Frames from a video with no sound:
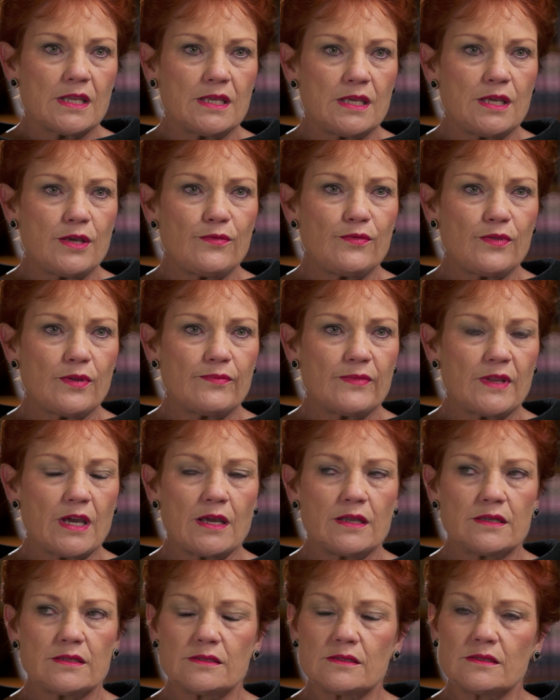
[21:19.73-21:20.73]
give them
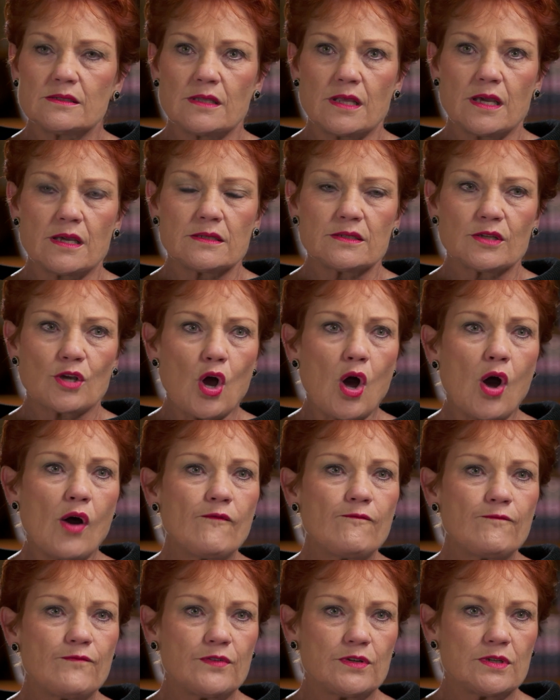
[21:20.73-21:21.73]
that, that
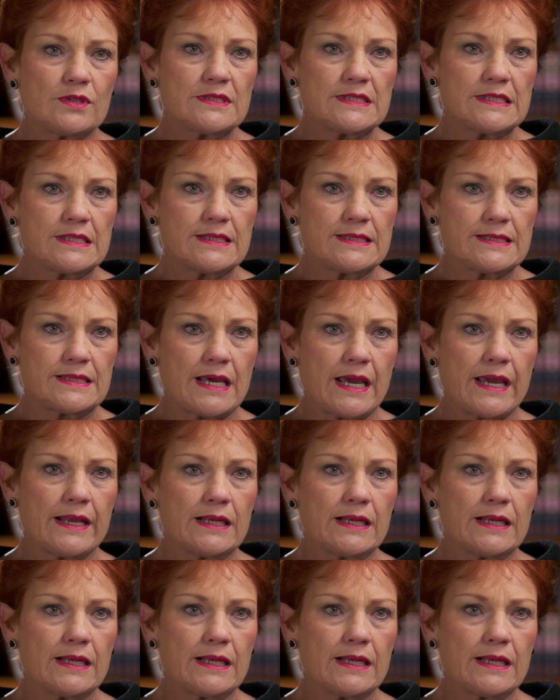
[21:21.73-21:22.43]
confidence to say,